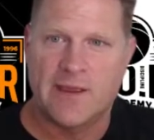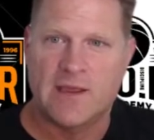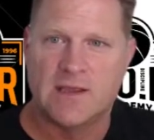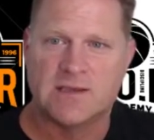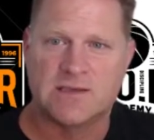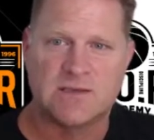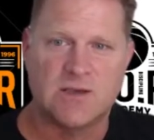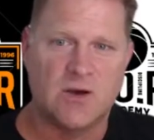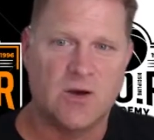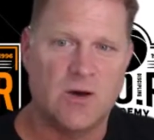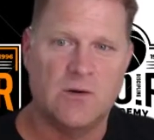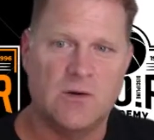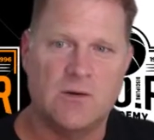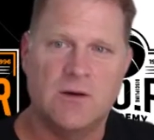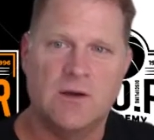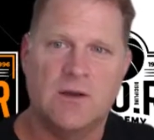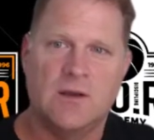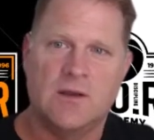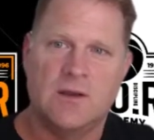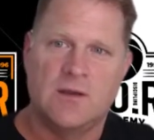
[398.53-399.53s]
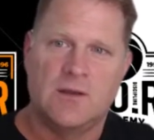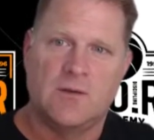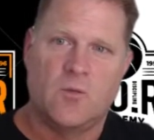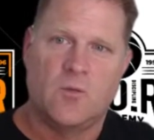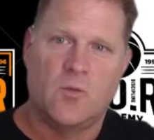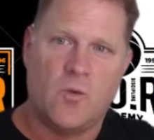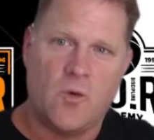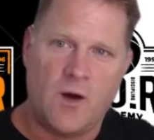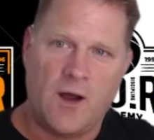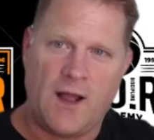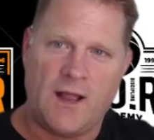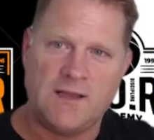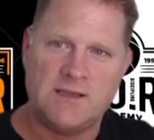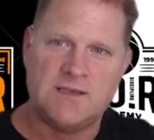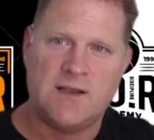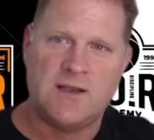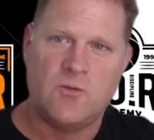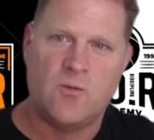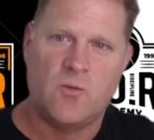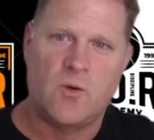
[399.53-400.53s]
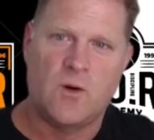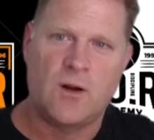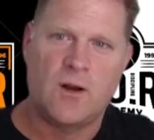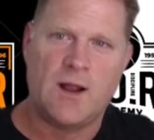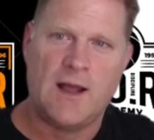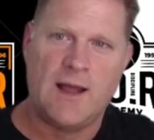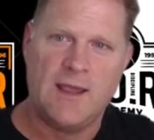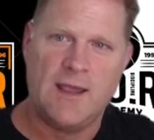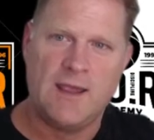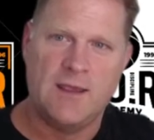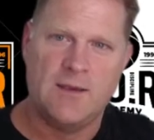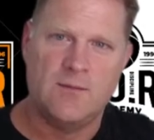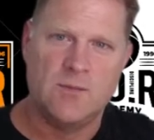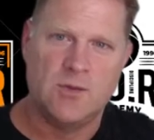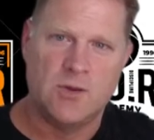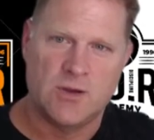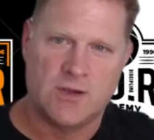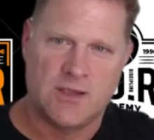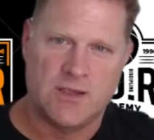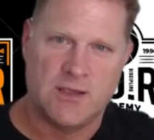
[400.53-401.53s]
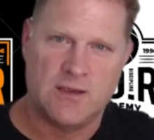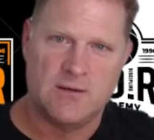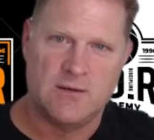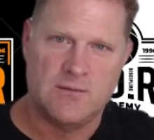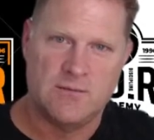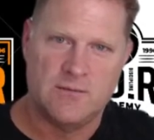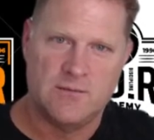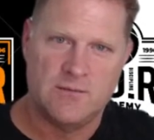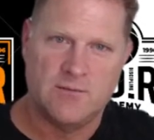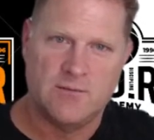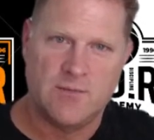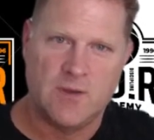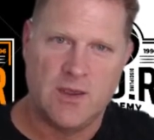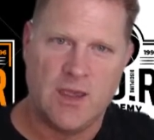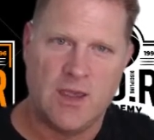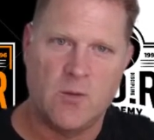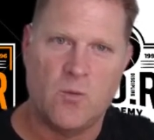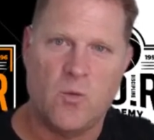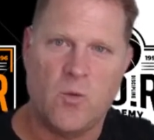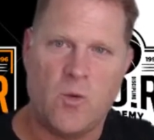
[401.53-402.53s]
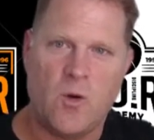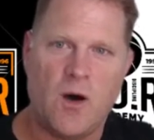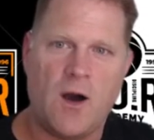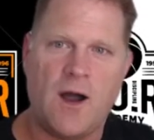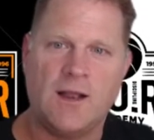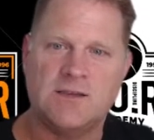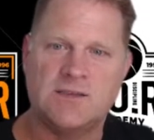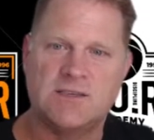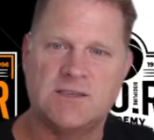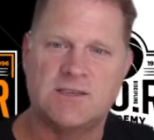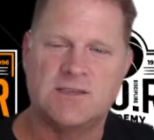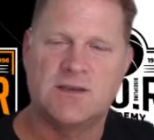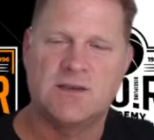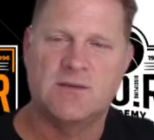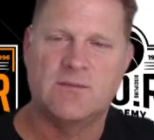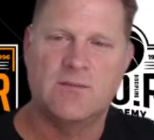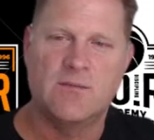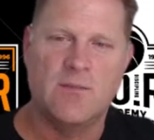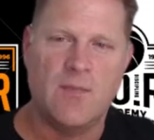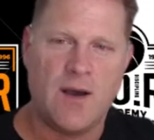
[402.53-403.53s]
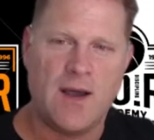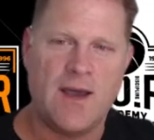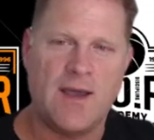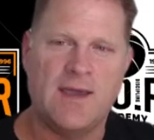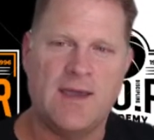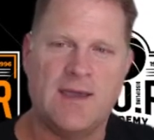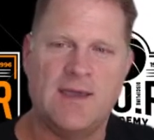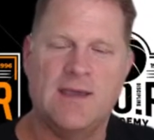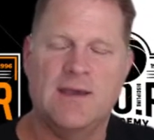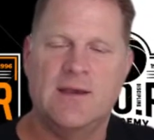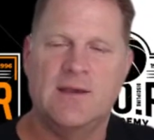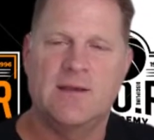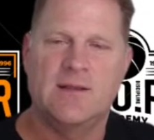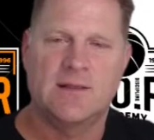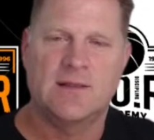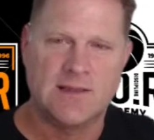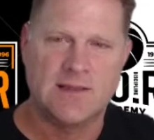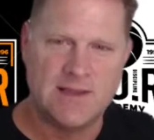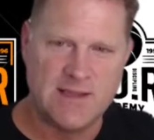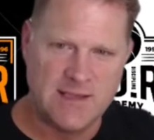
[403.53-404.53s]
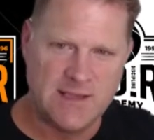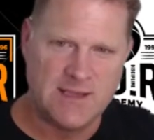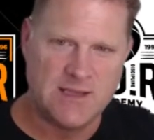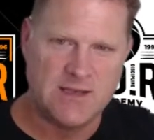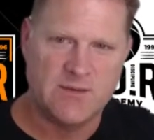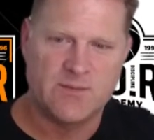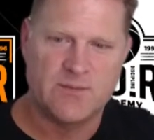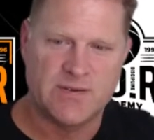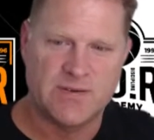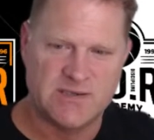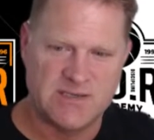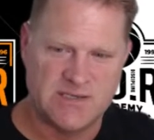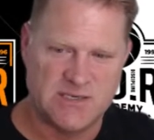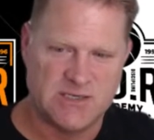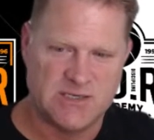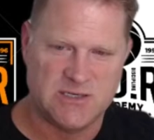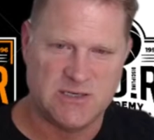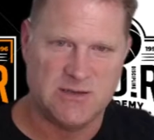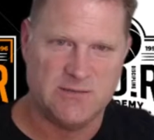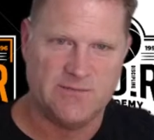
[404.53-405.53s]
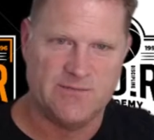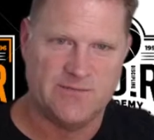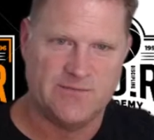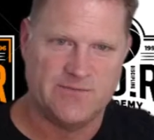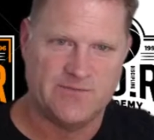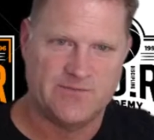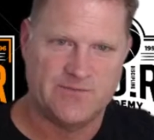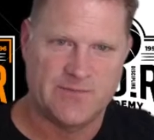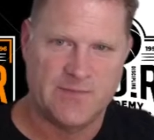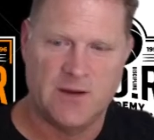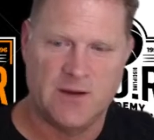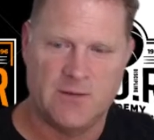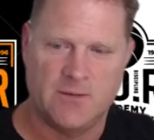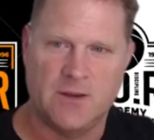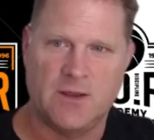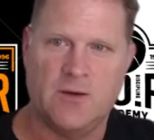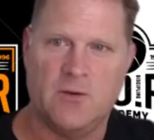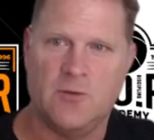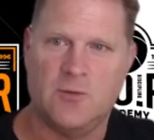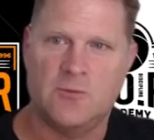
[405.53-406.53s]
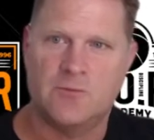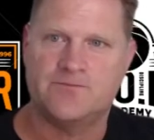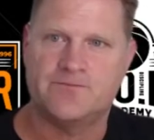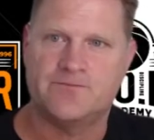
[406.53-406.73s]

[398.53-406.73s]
So watch where I am looking and watch my lead position. Here we go.